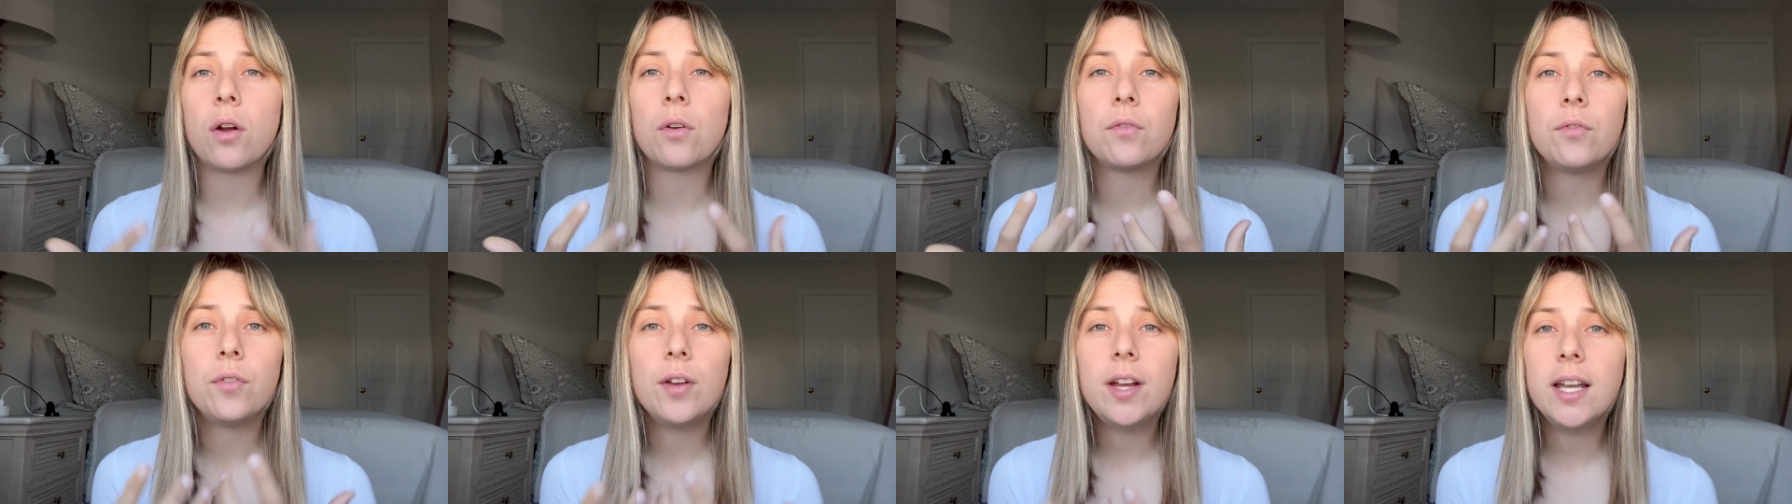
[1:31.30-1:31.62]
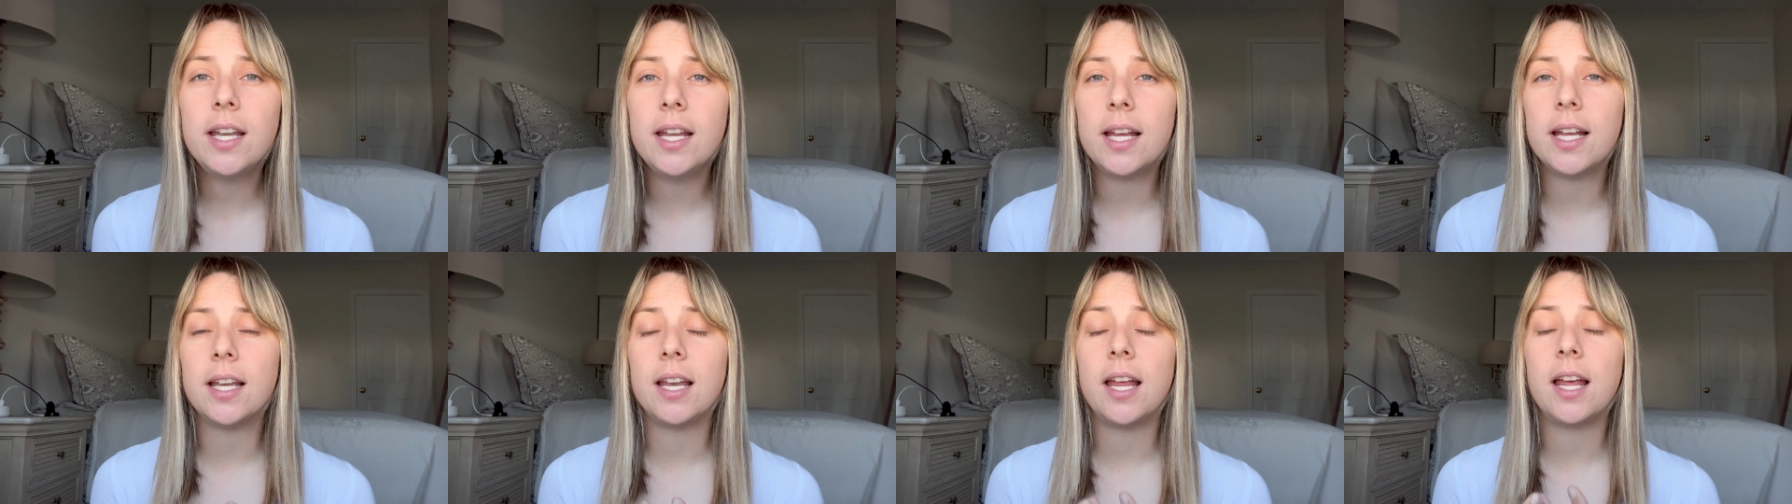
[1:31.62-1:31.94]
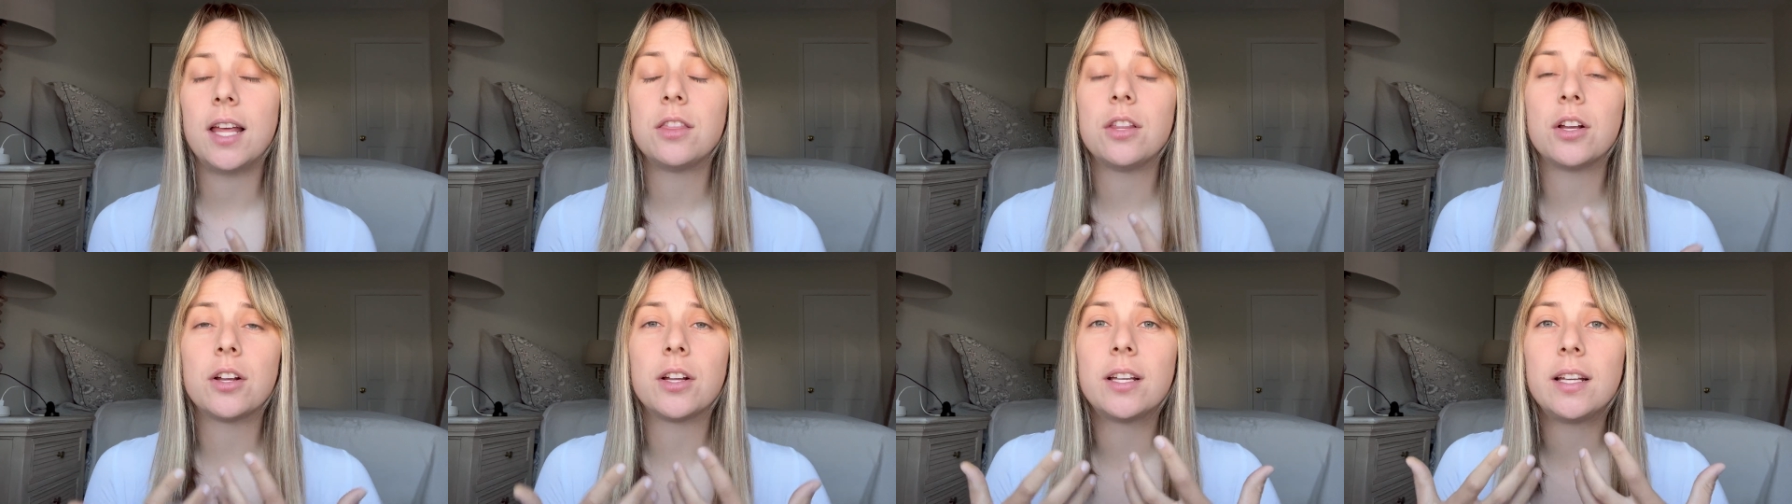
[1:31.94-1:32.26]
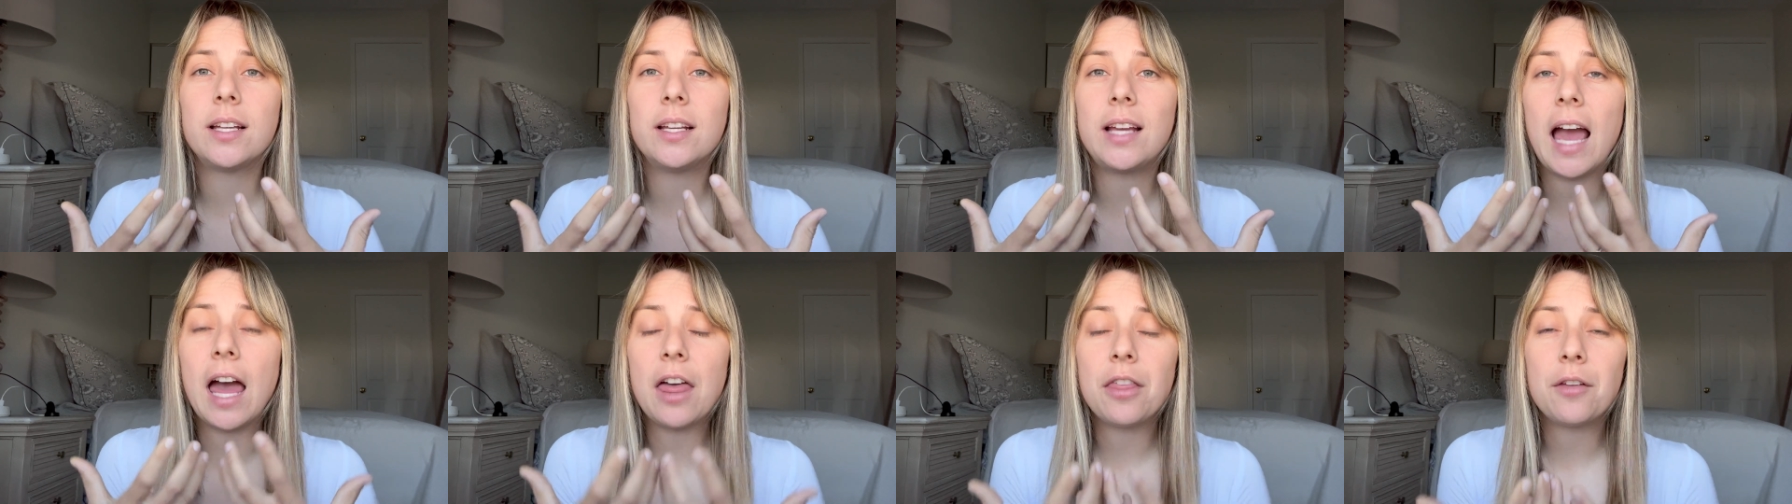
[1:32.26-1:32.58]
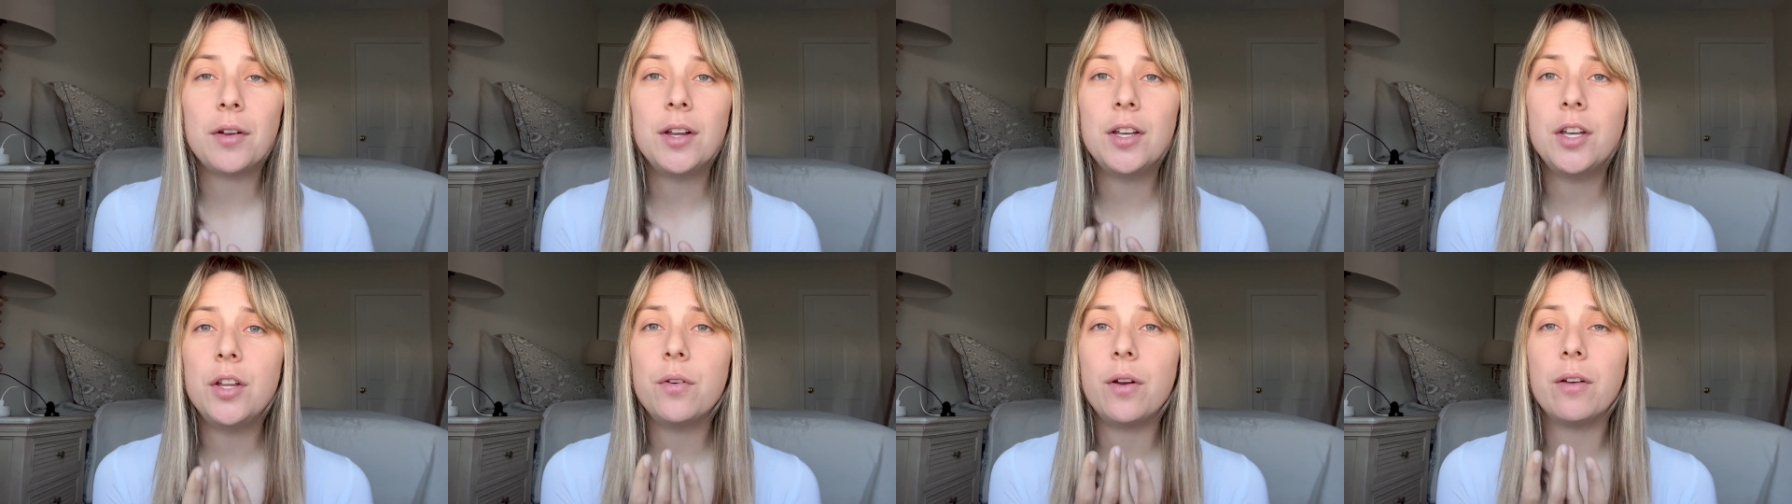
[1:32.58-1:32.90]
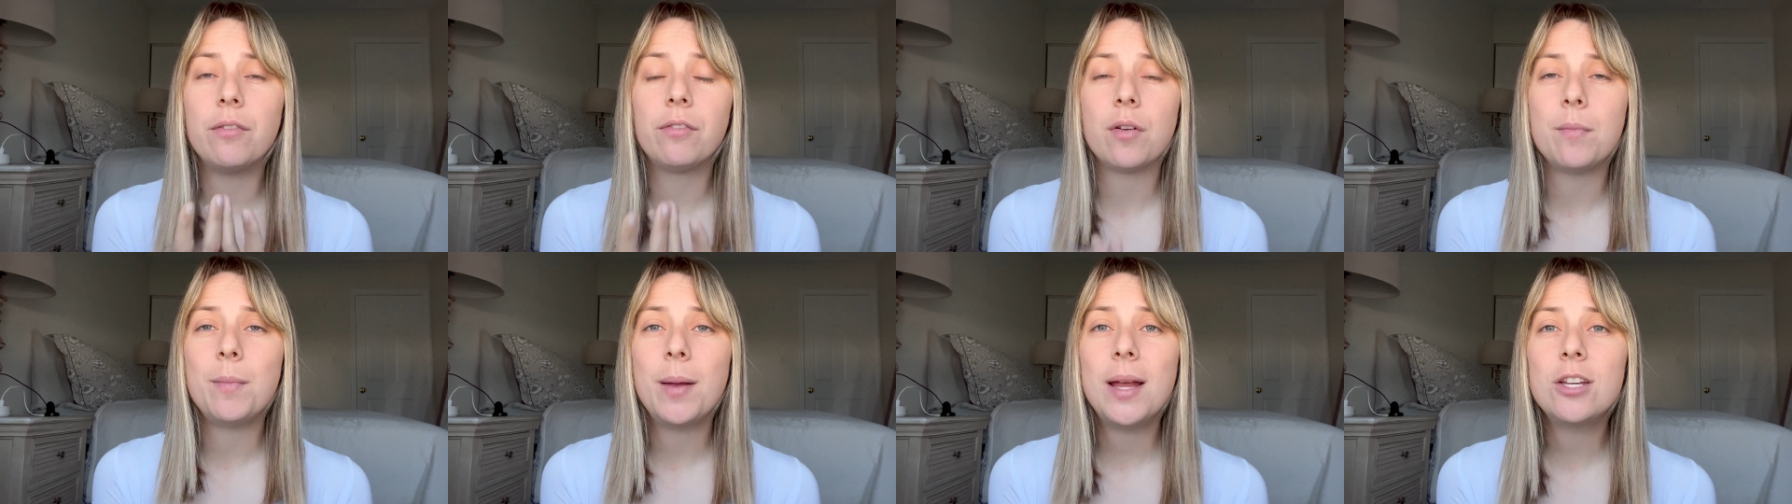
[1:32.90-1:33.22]
reading and they're gathering new
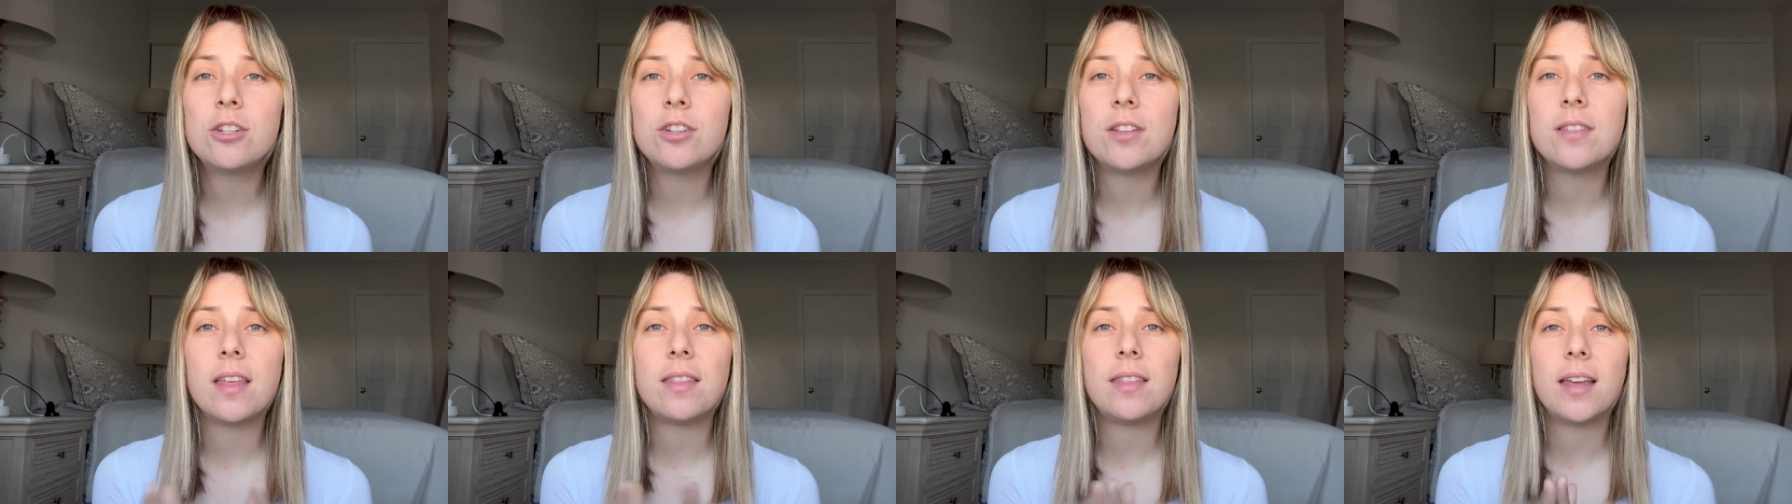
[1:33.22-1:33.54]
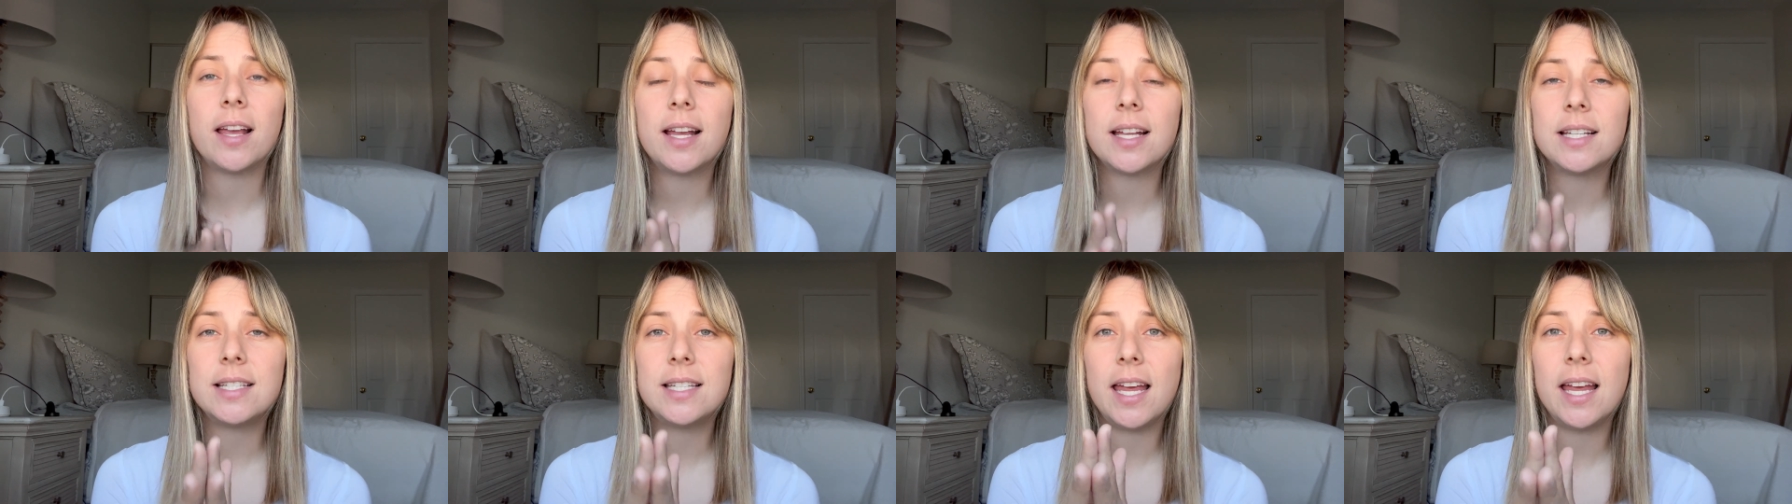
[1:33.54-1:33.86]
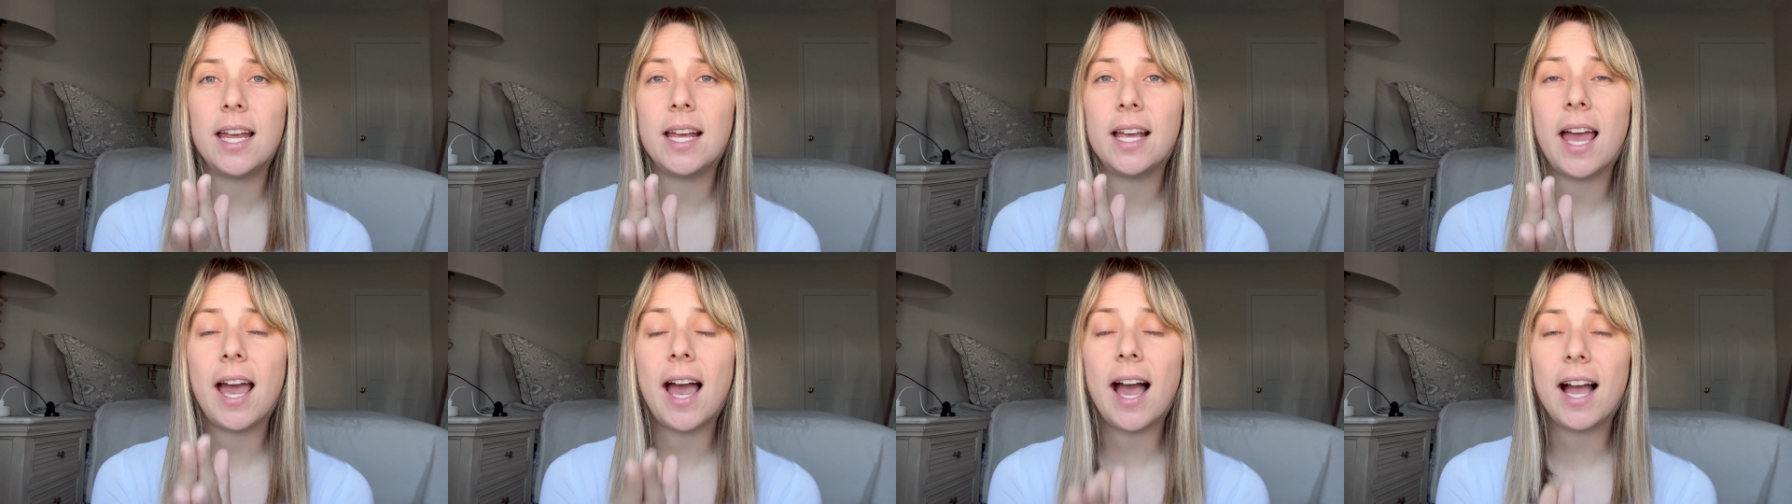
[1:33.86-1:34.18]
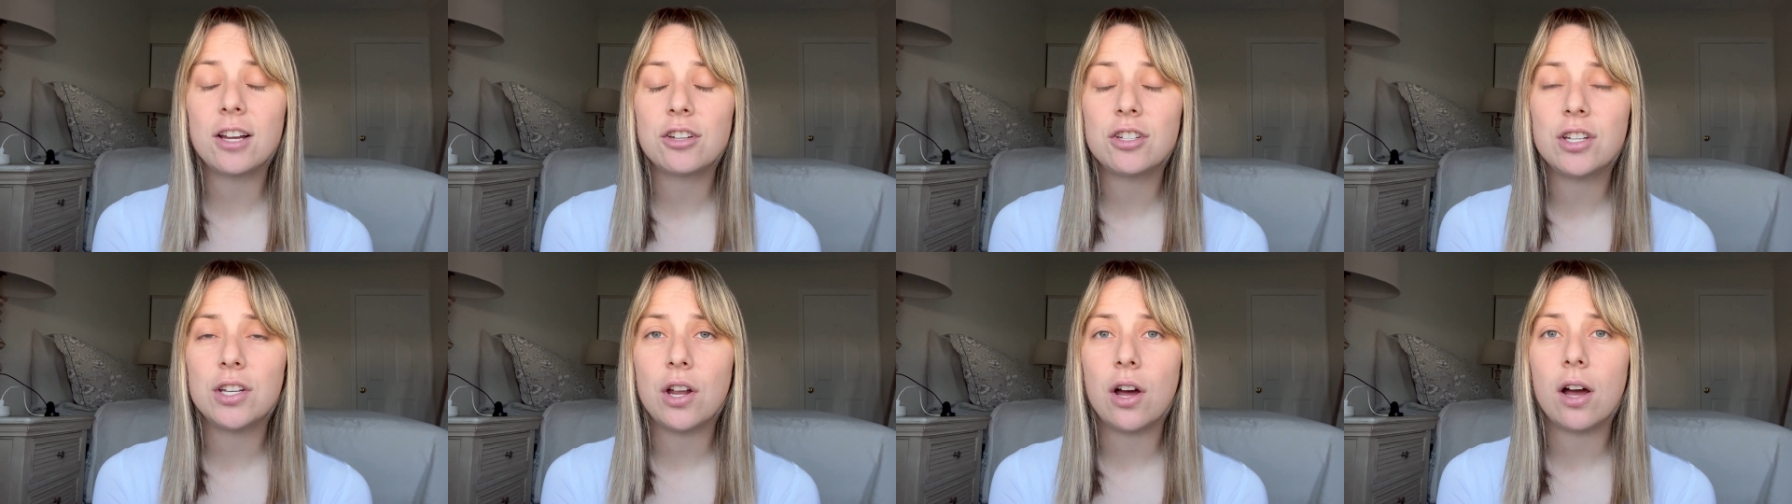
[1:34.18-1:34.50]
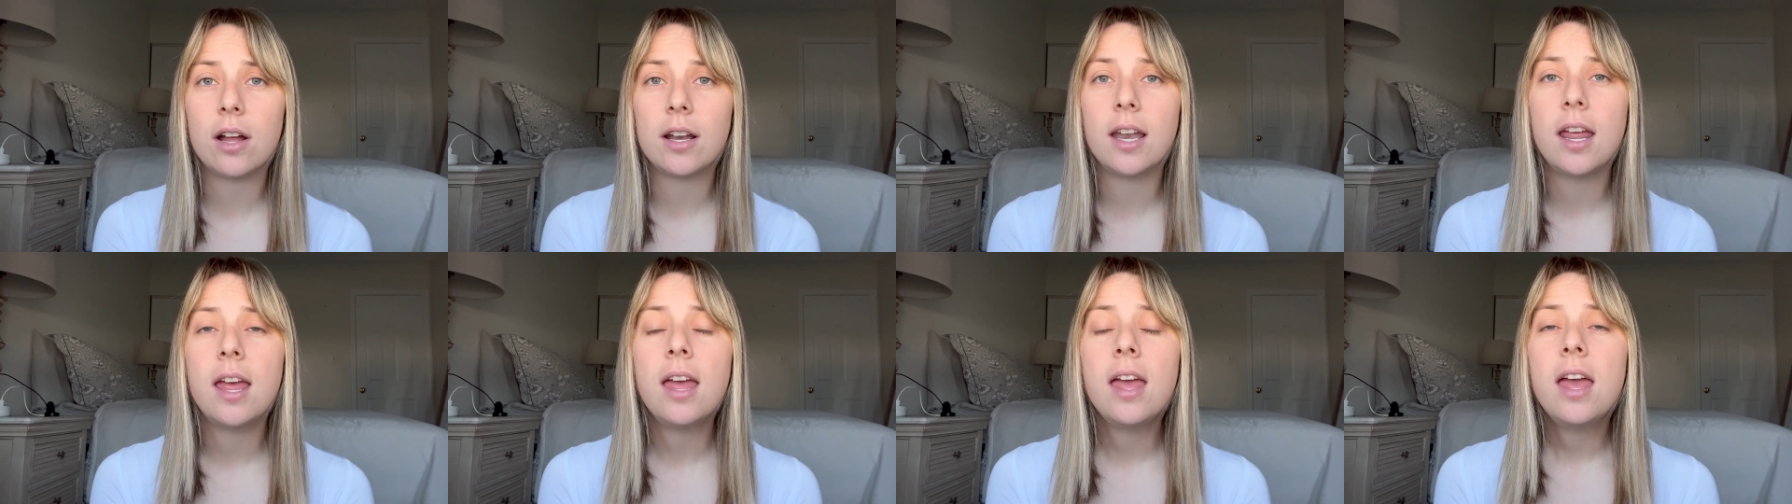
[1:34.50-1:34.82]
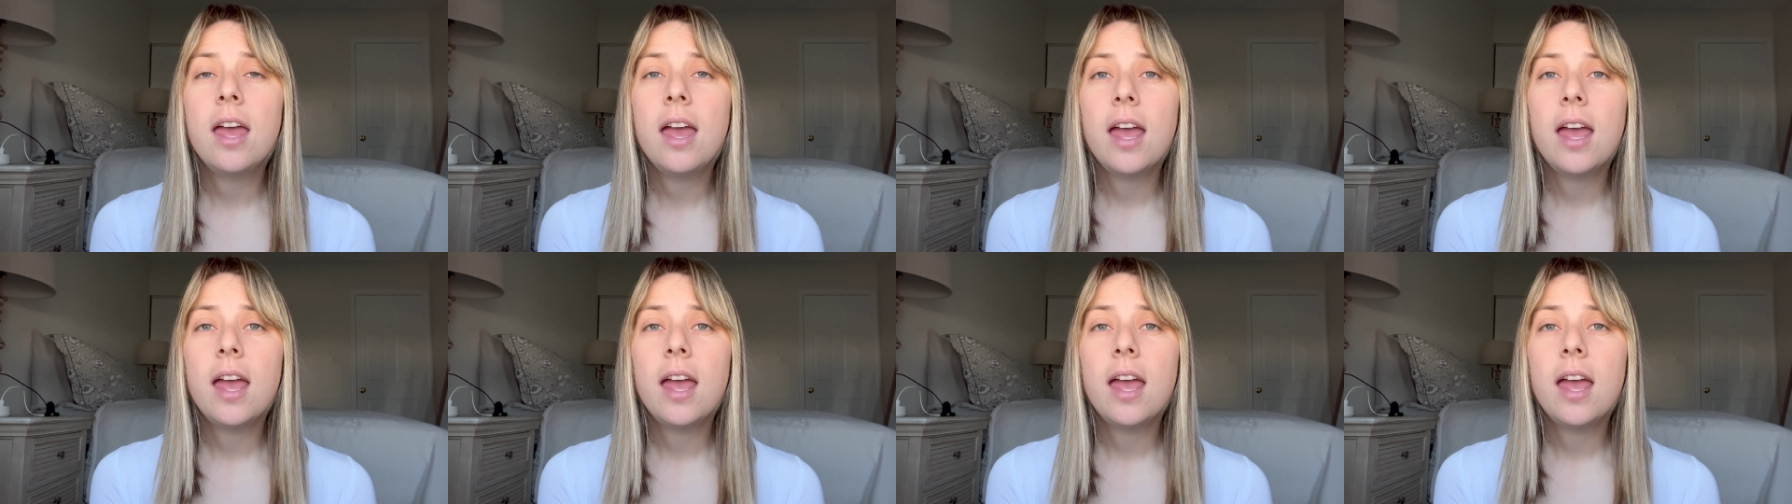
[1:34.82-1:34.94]
information that they could take action on